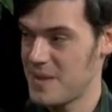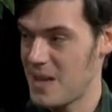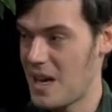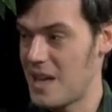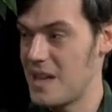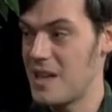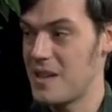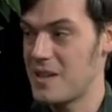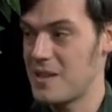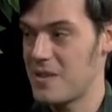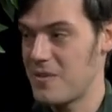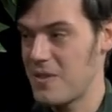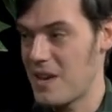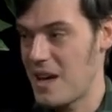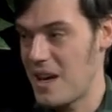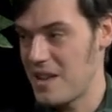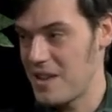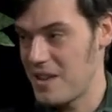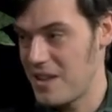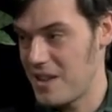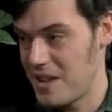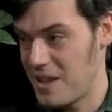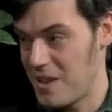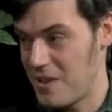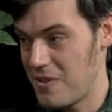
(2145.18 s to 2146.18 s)
identify
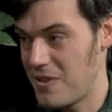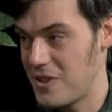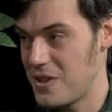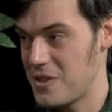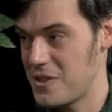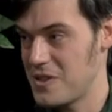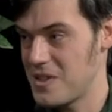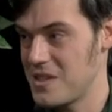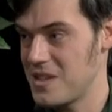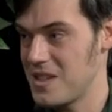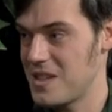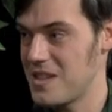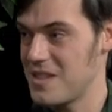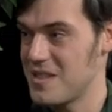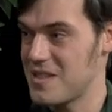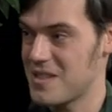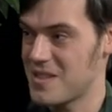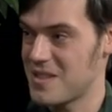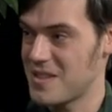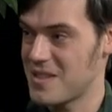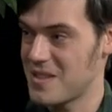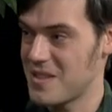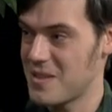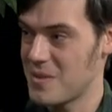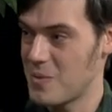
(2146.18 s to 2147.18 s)
like inefficiencies,
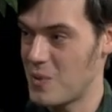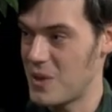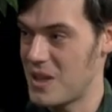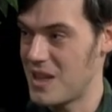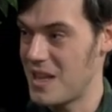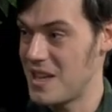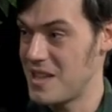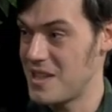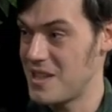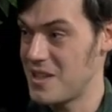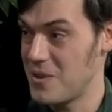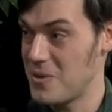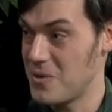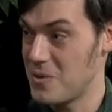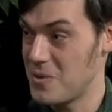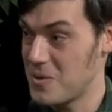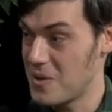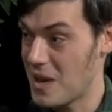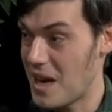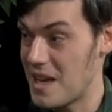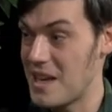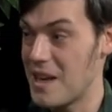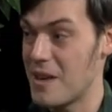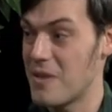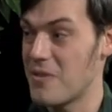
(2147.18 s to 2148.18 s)
and when they
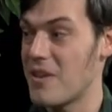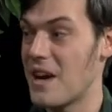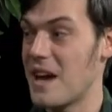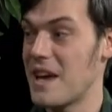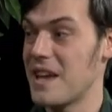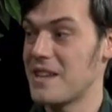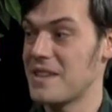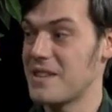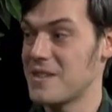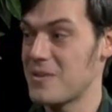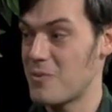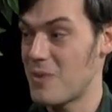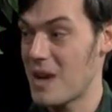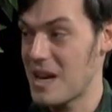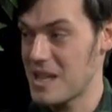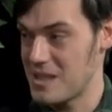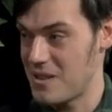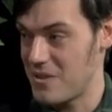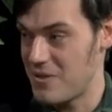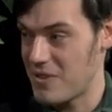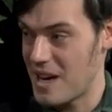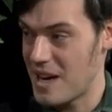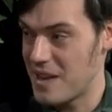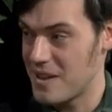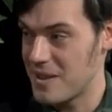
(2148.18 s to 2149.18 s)
do, identify and
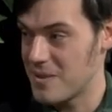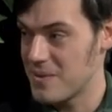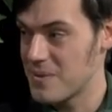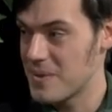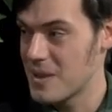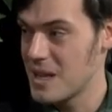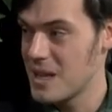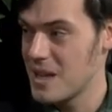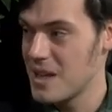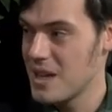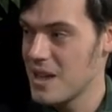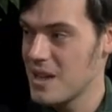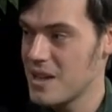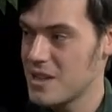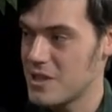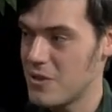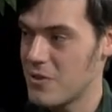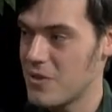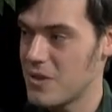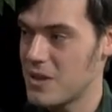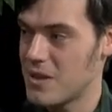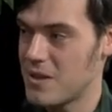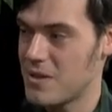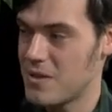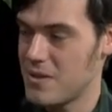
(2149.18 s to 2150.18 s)
rectify them. Do
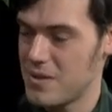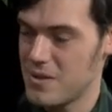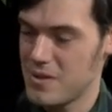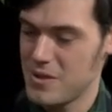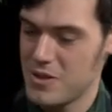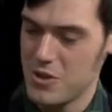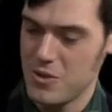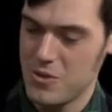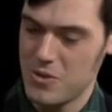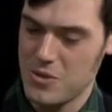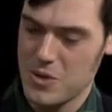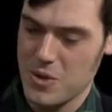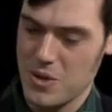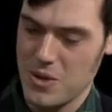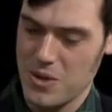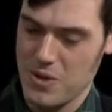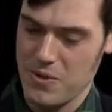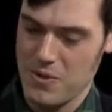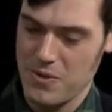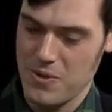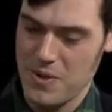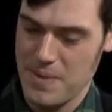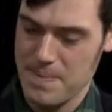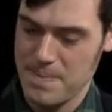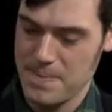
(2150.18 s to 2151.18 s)
you, do you sort
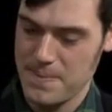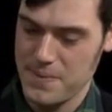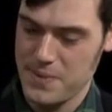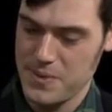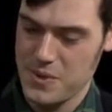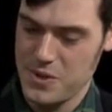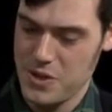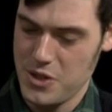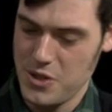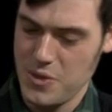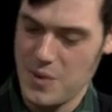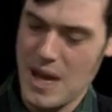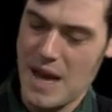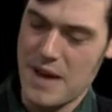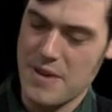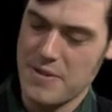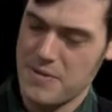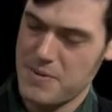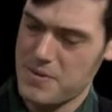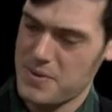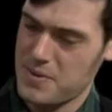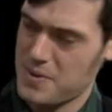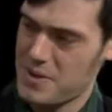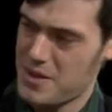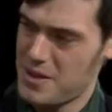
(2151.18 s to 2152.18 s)
of, do you
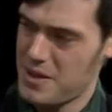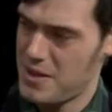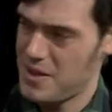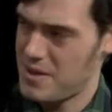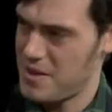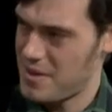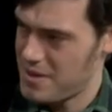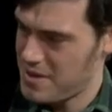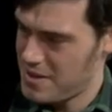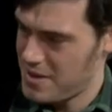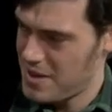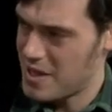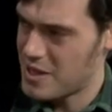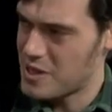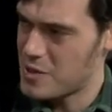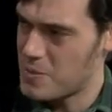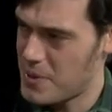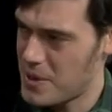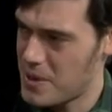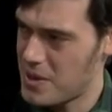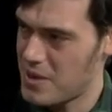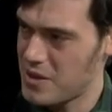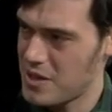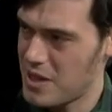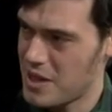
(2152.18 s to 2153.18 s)
have
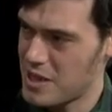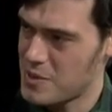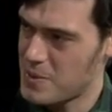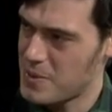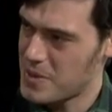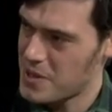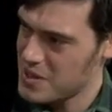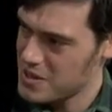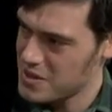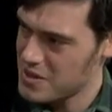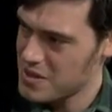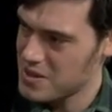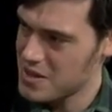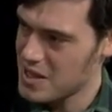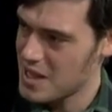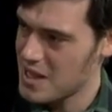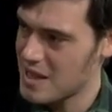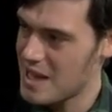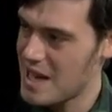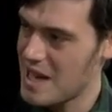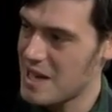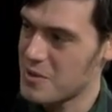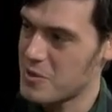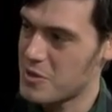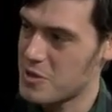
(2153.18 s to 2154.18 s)
exper- experiences
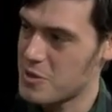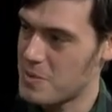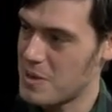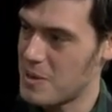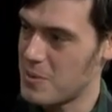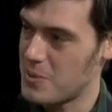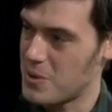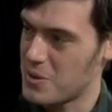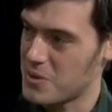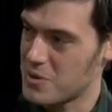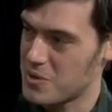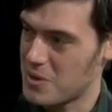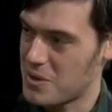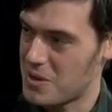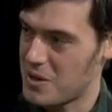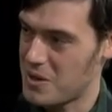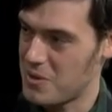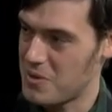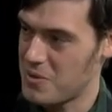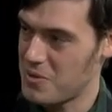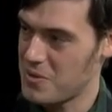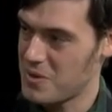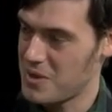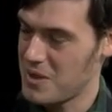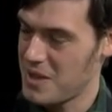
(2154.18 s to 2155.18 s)
like that in which people sort
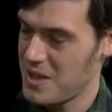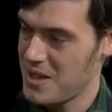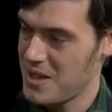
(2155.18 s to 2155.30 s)
of,